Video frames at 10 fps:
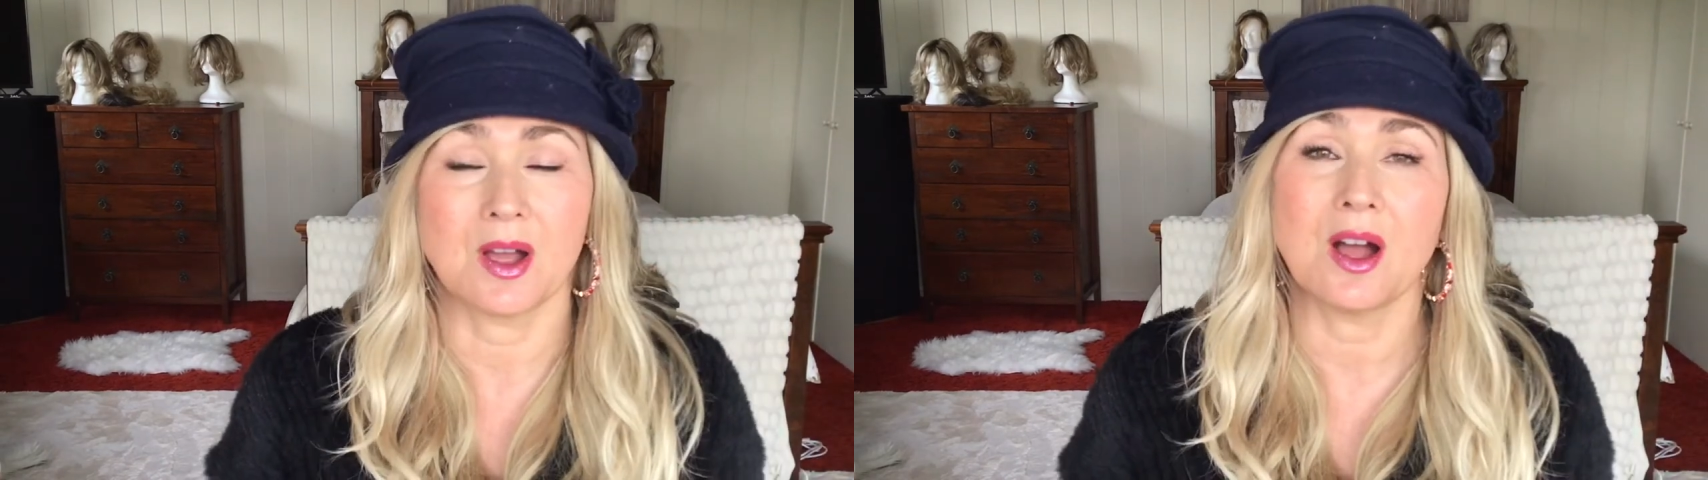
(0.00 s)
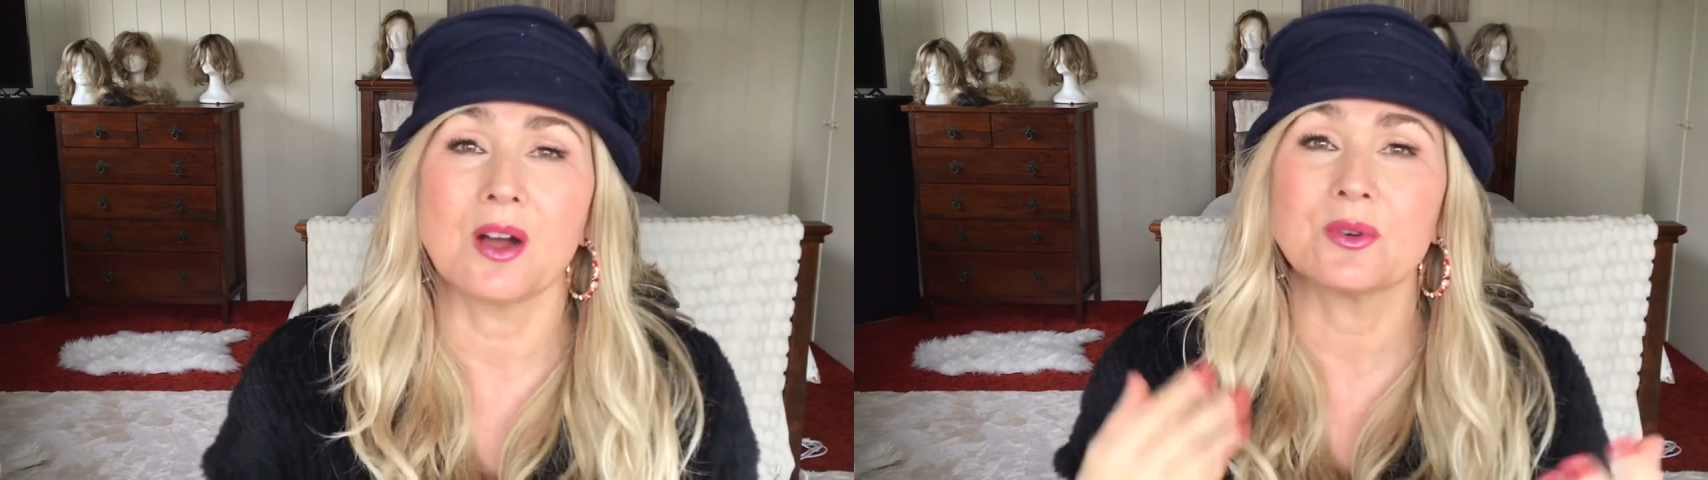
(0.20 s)

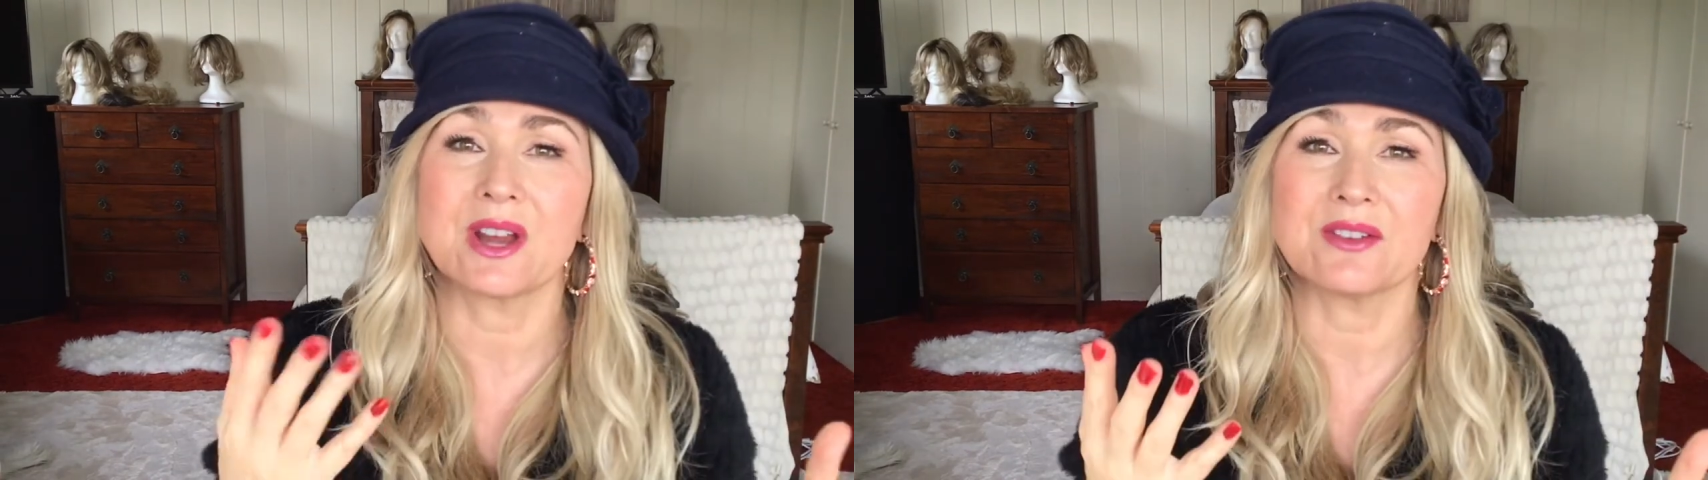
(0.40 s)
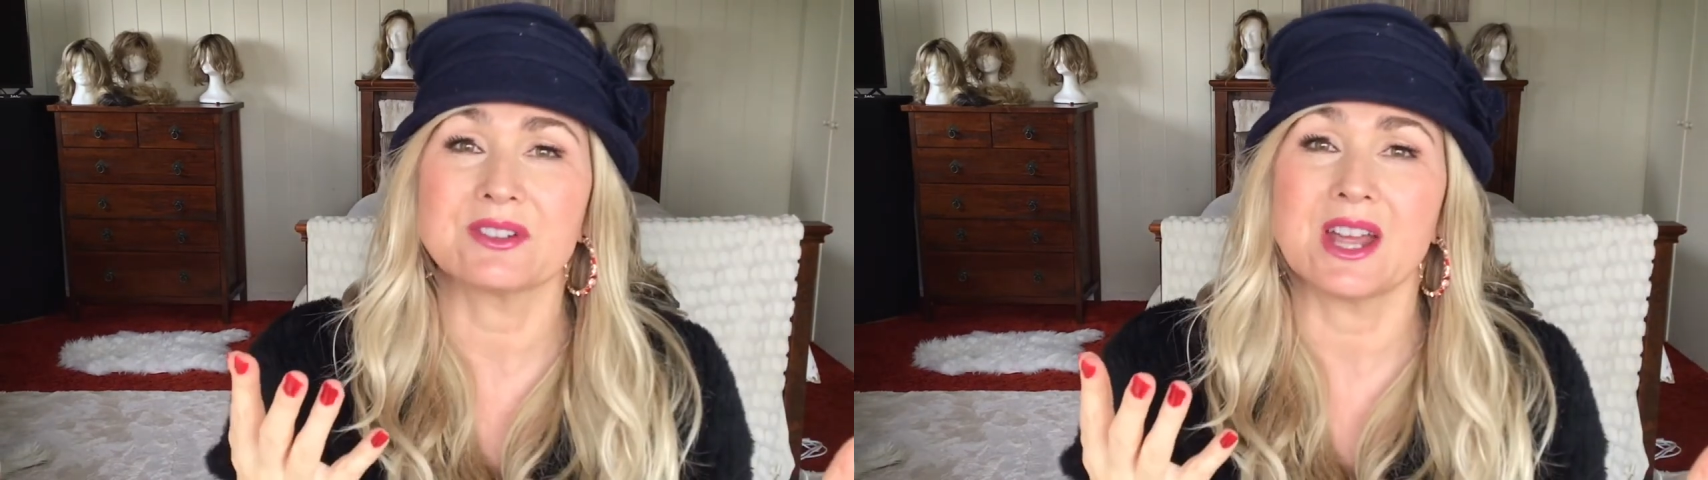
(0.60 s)
I would
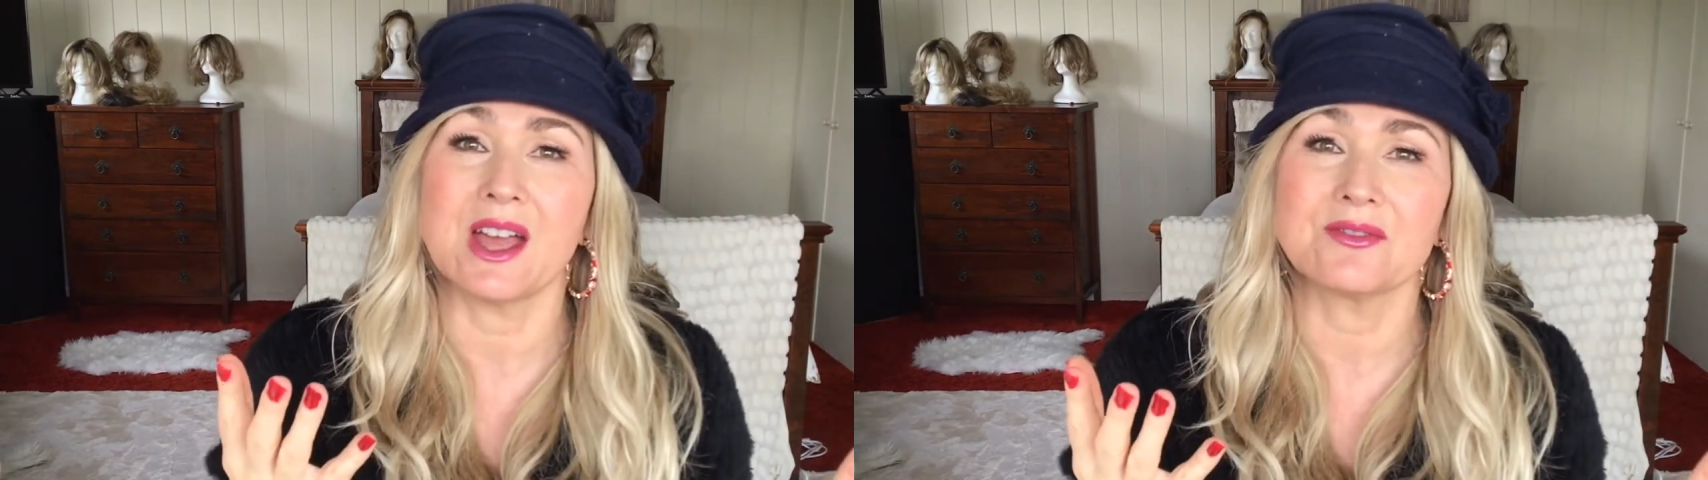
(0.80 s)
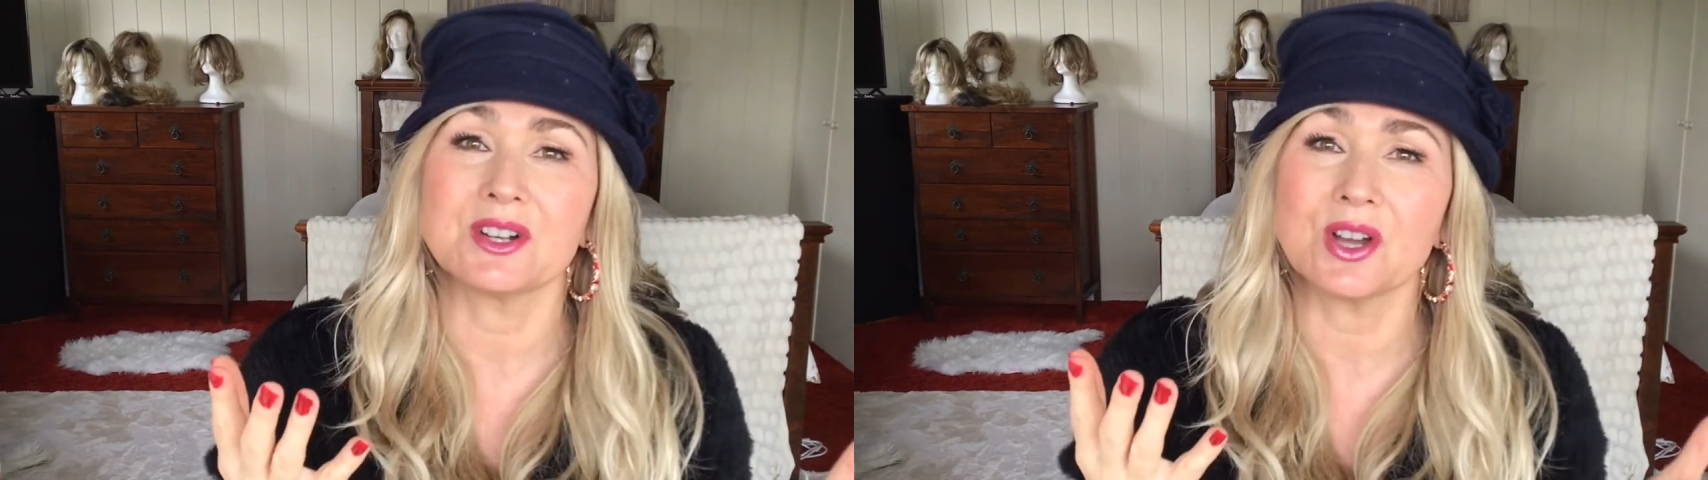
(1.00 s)
have to have an